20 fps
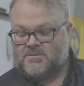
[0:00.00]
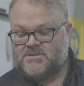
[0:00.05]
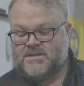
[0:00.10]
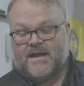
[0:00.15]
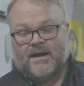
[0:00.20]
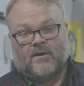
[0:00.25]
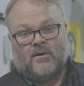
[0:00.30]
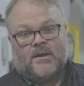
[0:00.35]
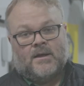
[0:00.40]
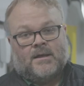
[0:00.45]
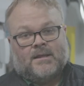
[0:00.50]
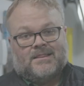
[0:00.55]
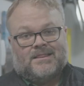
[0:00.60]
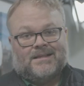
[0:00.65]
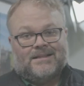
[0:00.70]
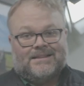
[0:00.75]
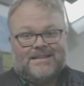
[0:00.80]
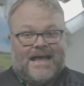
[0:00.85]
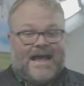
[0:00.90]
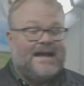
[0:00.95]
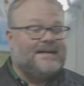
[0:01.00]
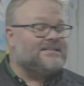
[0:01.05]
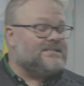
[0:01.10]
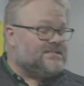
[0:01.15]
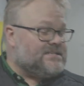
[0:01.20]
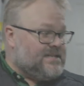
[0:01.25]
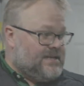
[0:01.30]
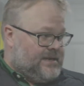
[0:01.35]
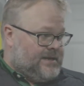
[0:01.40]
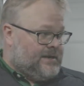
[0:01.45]
Now, the last
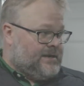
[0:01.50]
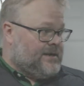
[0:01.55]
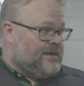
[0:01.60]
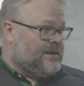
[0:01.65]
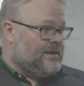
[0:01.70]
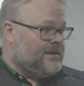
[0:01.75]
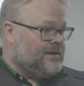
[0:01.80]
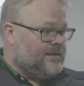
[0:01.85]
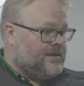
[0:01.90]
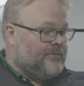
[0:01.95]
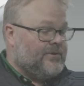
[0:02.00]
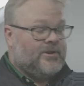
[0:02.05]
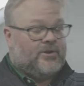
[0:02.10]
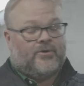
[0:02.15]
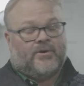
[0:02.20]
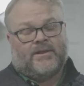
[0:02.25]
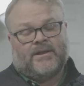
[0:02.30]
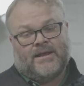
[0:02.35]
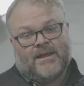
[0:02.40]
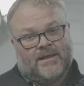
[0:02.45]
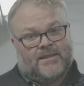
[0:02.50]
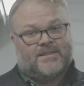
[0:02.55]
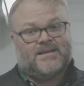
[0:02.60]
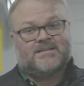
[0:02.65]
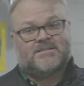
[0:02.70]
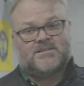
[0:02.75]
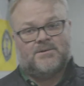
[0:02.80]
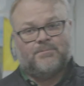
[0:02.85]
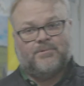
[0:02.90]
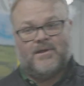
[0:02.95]
thing that we can do, and again,
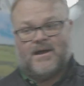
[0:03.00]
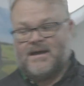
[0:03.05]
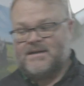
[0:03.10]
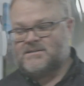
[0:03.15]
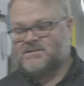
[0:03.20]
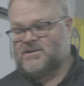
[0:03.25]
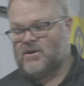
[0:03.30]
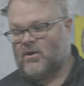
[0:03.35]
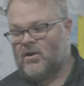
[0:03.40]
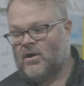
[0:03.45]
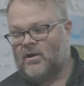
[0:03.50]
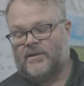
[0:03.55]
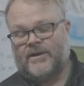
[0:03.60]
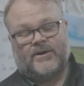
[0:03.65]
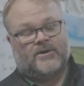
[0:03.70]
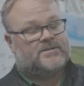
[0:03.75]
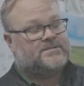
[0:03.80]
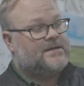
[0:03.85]
this applies to all areas.